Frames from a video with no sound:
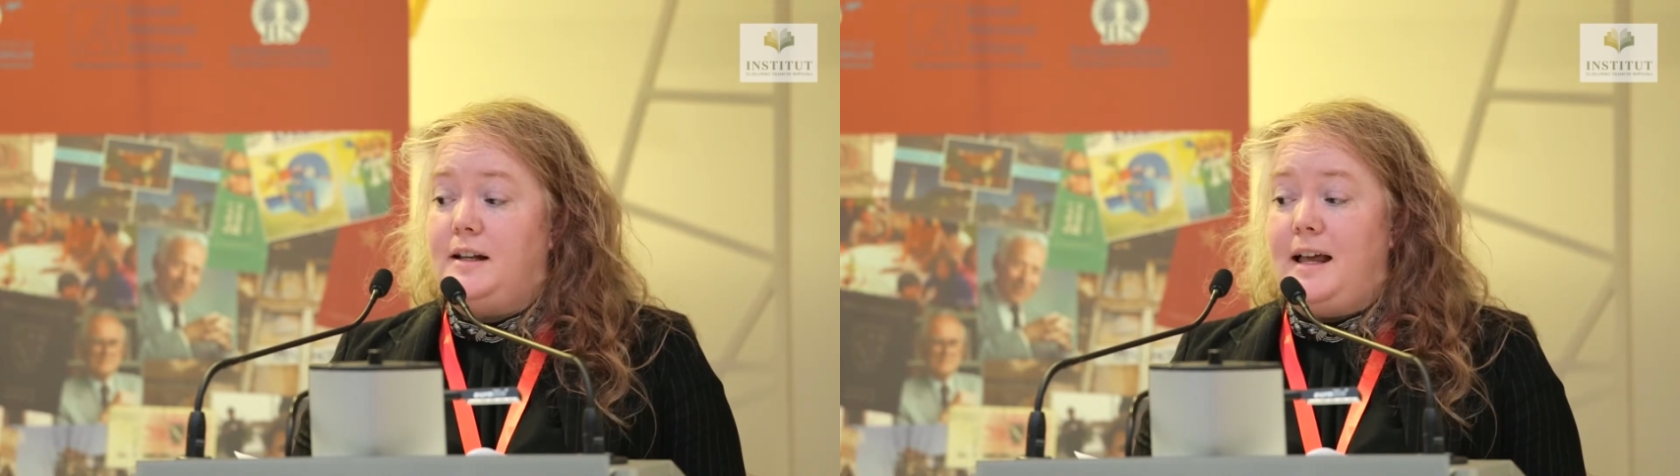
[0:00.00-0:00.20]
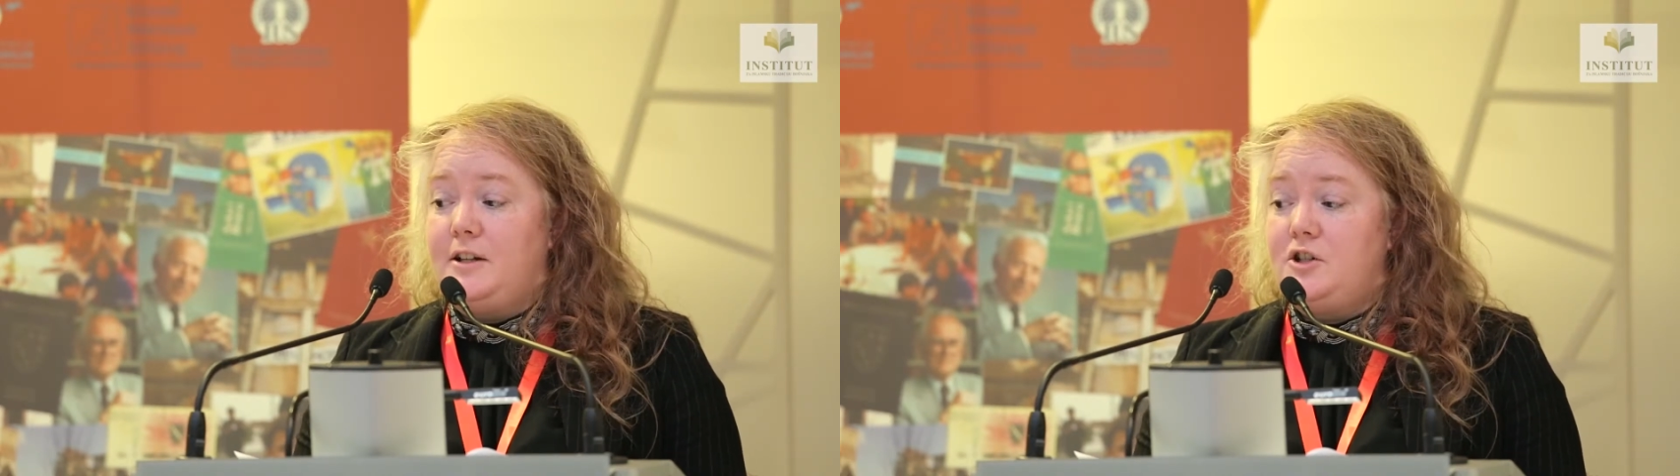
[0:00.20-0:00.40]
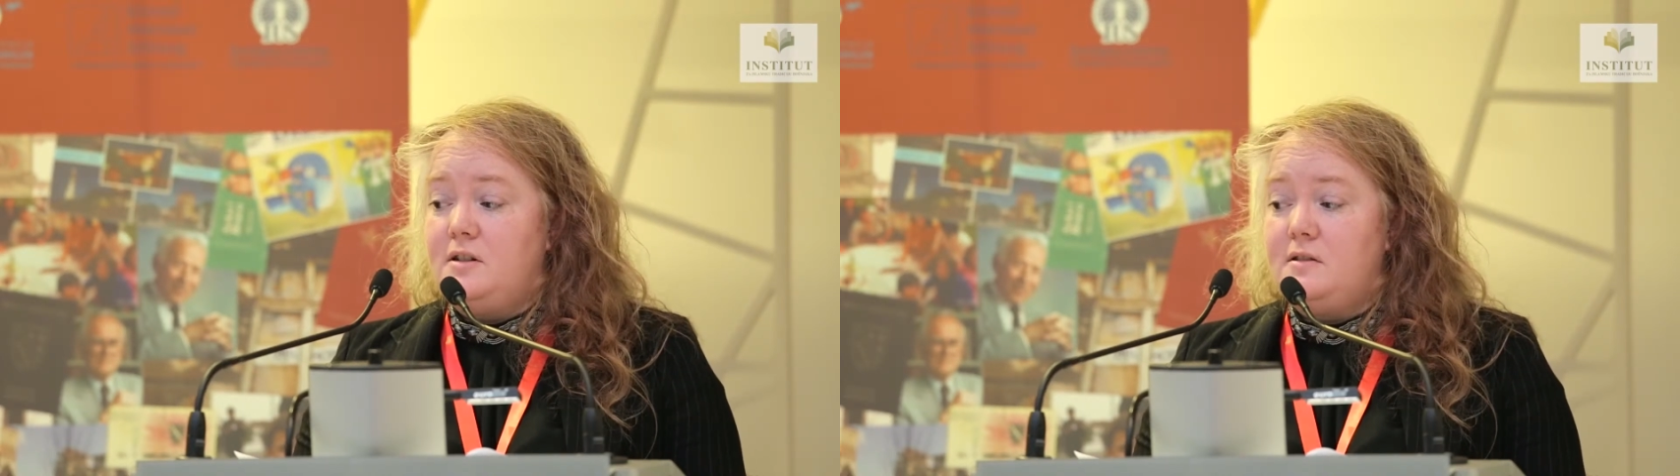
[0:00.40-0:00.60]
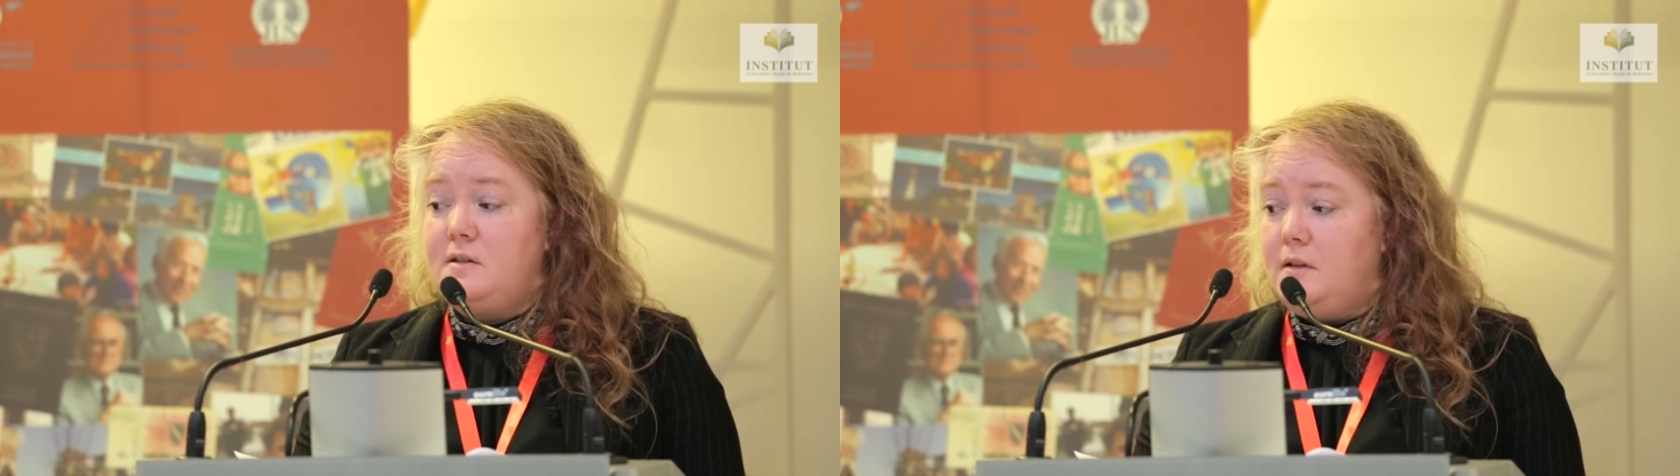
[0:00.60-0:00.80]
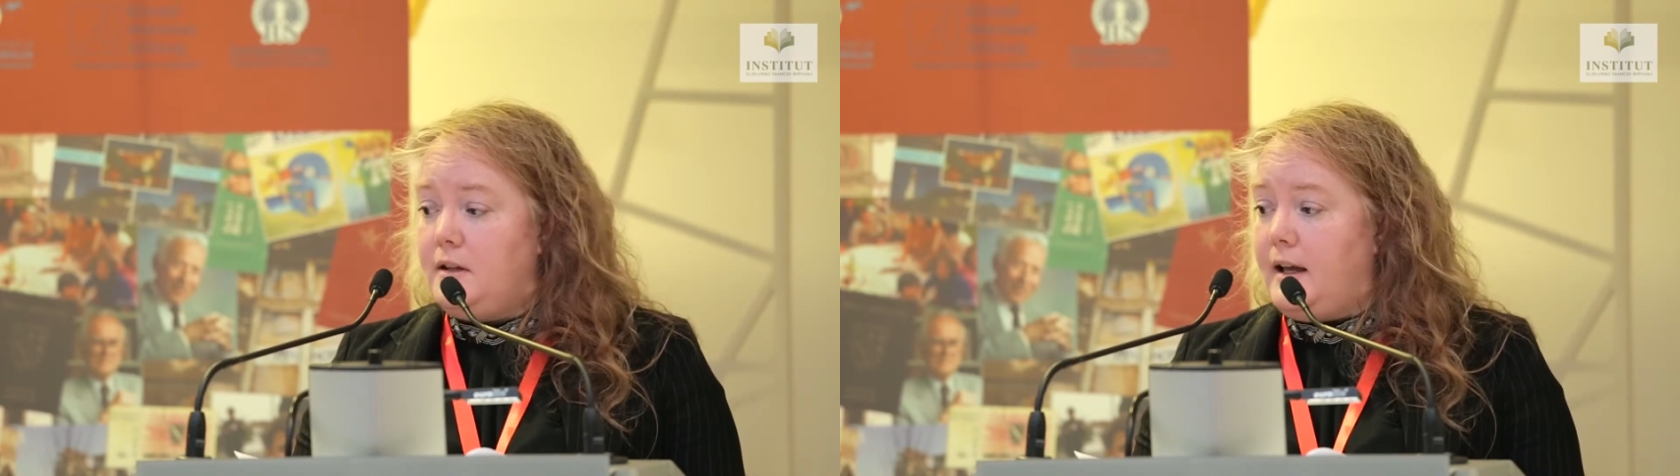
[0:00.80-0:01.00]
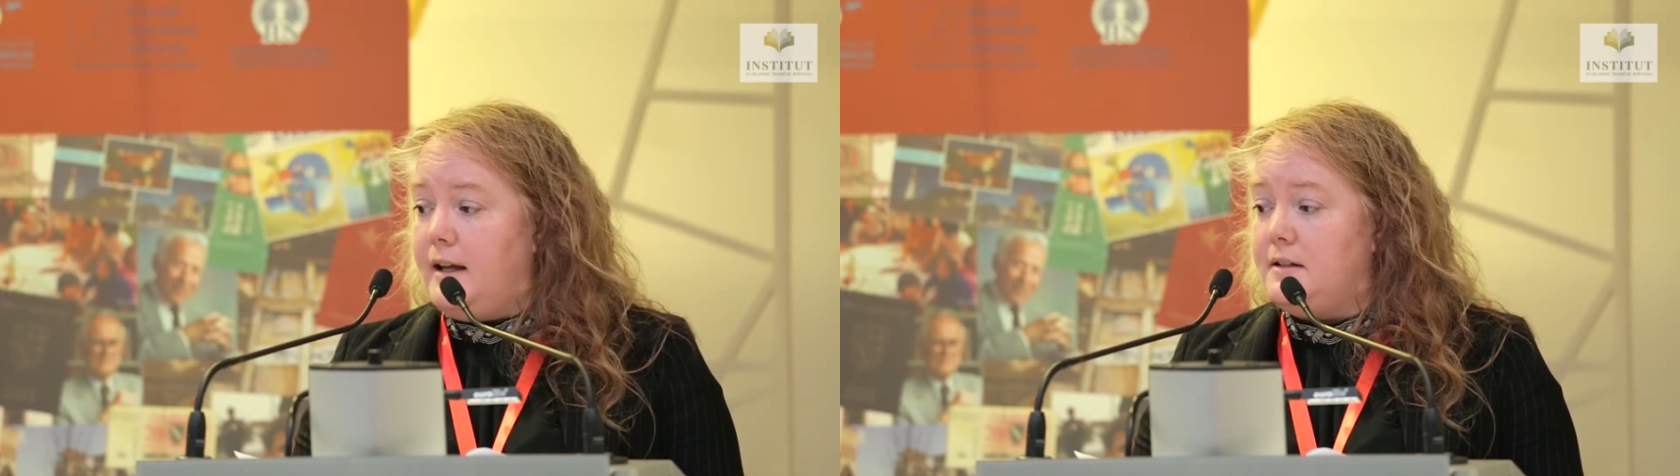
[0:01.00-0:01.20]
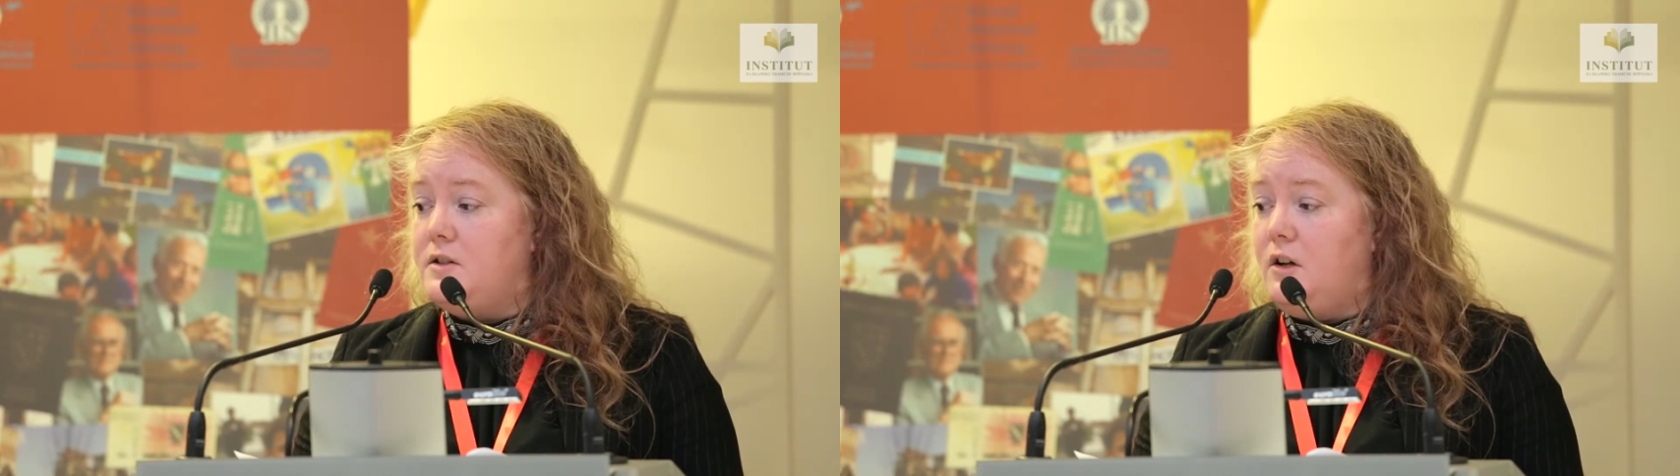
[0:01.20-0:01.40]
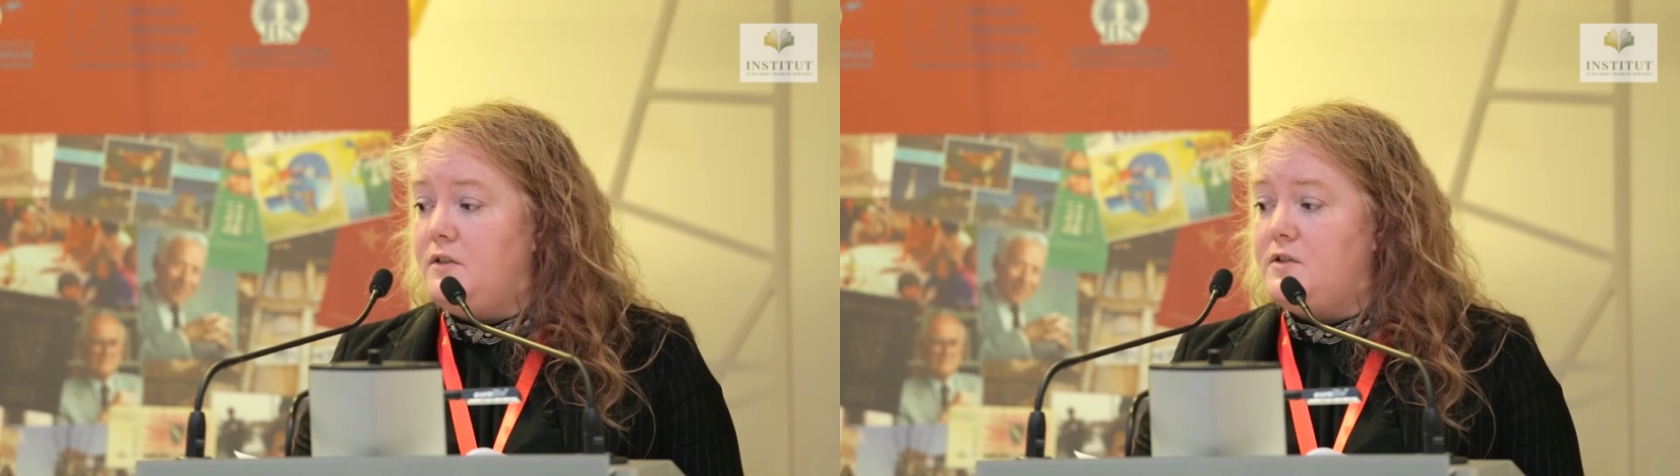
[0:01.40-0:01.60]
elections,
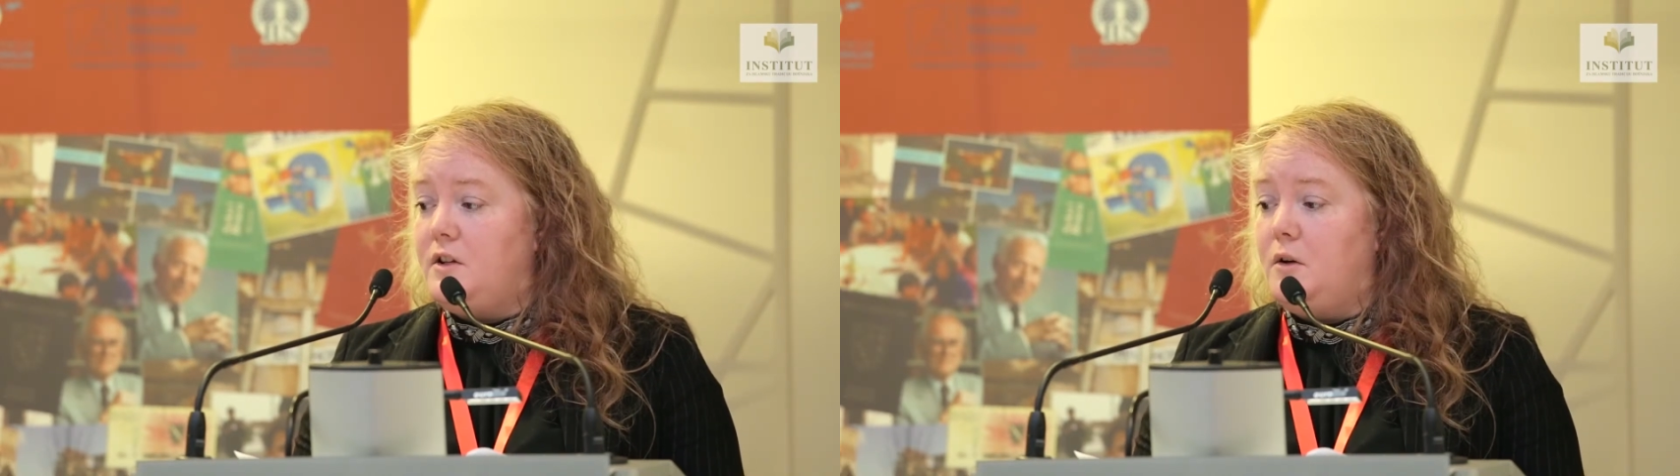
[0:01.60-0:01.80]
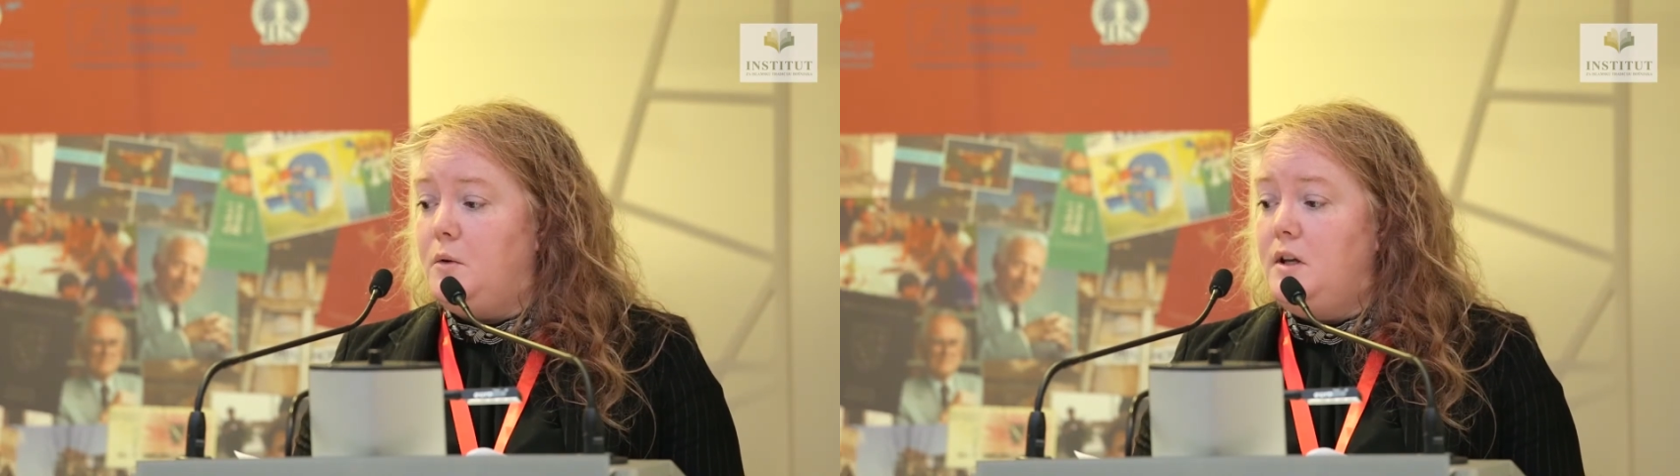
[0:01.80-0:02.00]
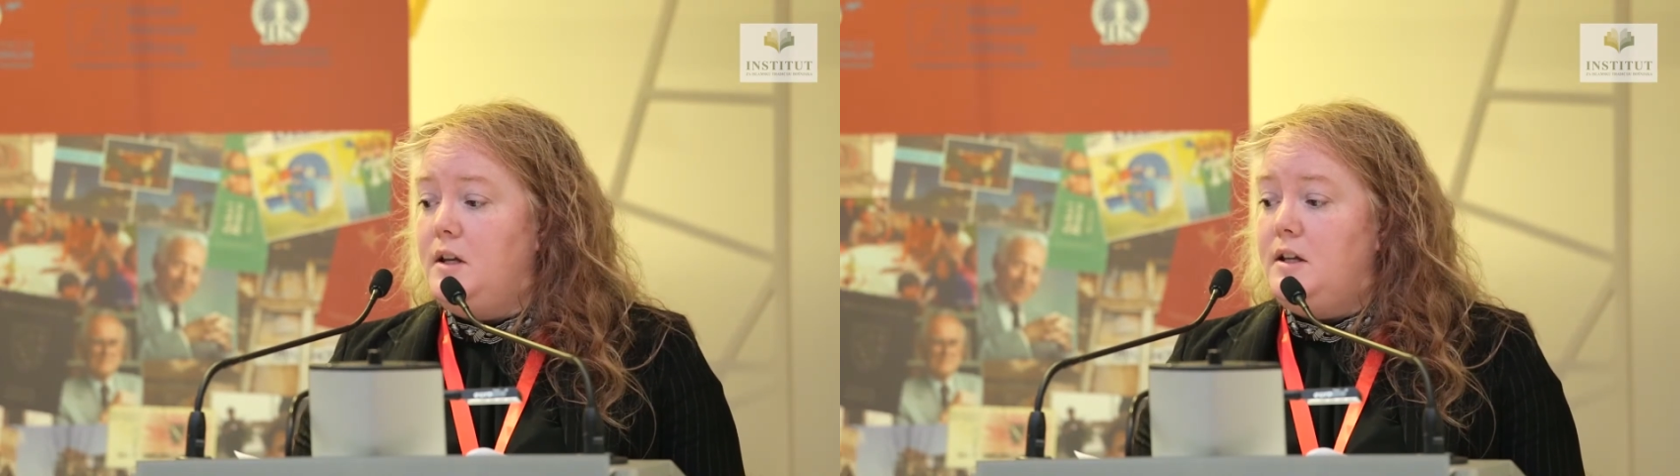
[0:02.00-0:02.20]
and also